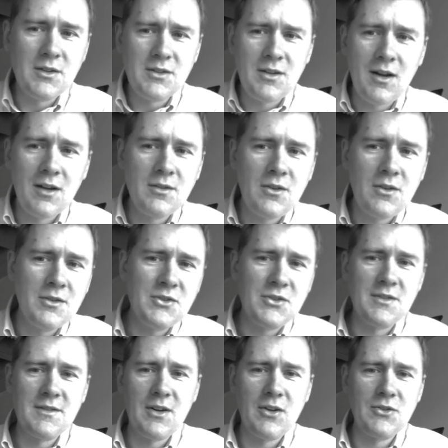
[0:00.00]

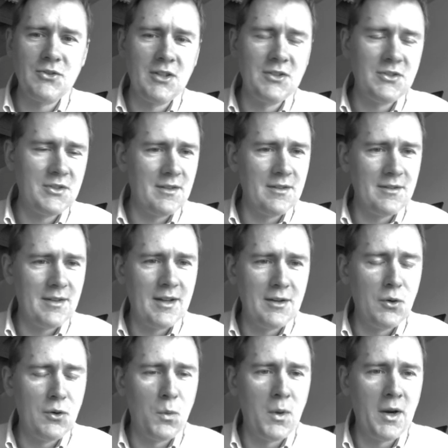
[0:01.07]
Unconditioned sound change, that in
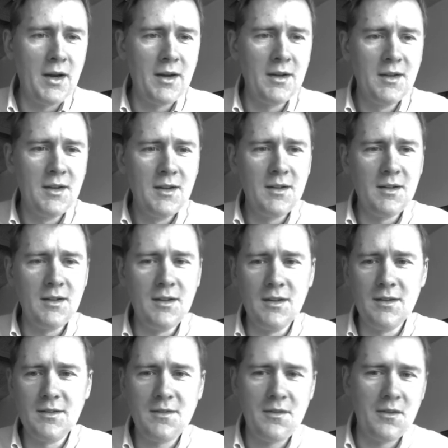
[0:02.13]
a way
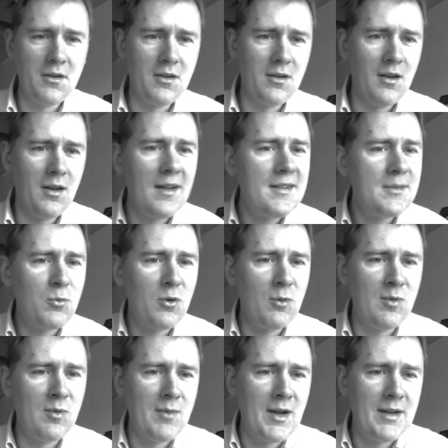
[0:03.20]
is the less
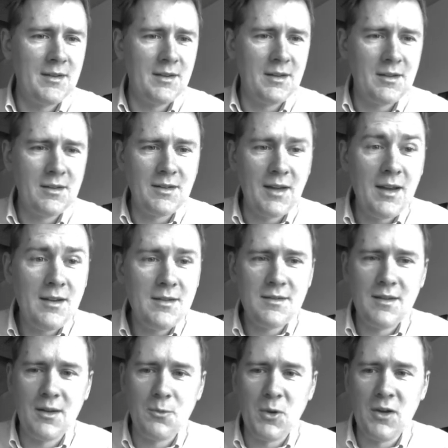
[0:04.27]
problematic case
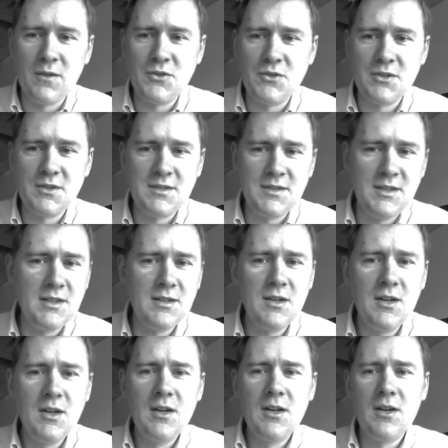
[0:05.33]
that we have just seen.
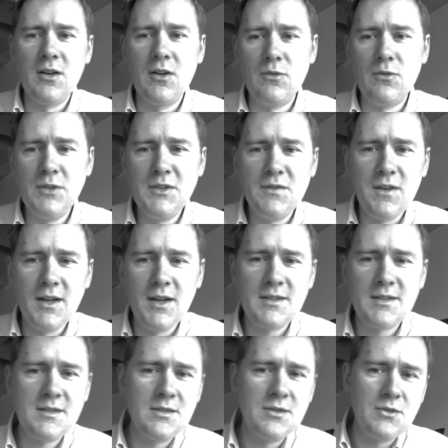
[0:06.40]
A
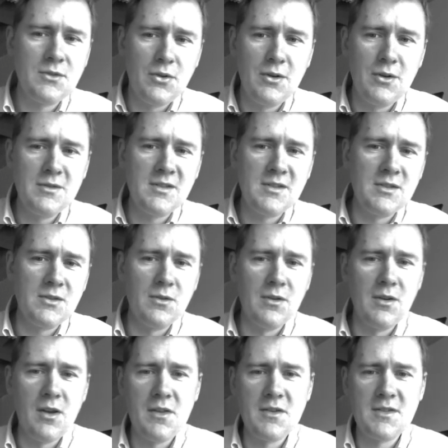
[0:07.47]
reflex turns into
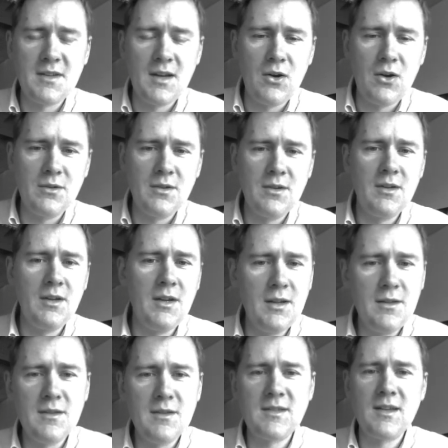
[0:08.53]
another sound
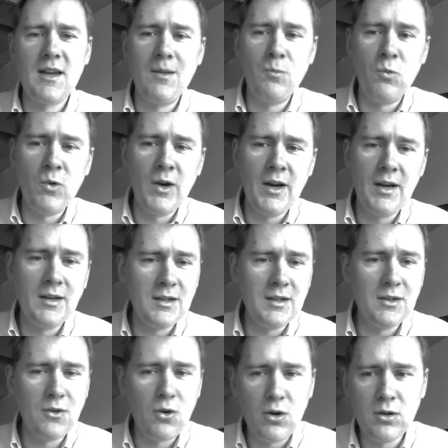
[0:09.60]
in the same way in
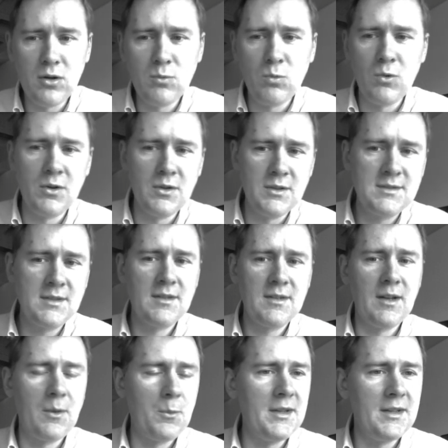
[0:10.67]
all words
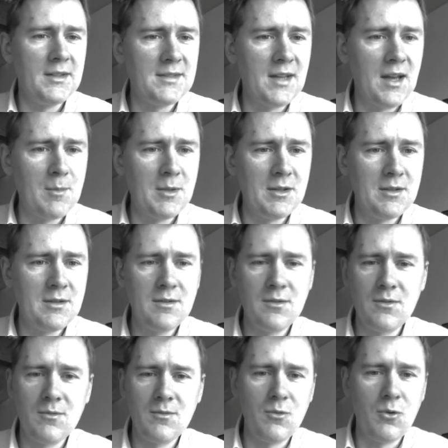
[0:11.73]
that we examine
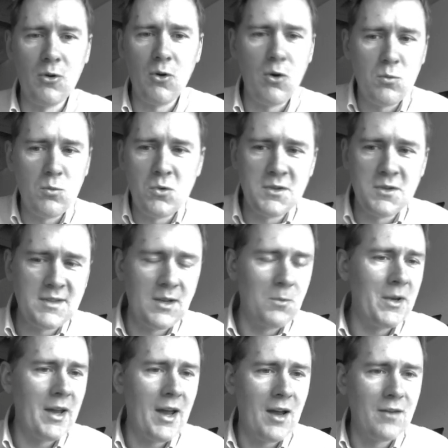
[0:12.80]
or all words that we
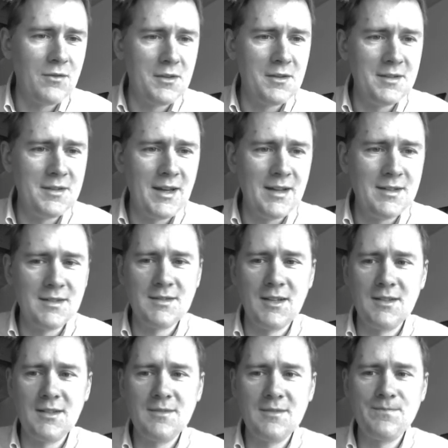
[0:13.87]
have in the data set.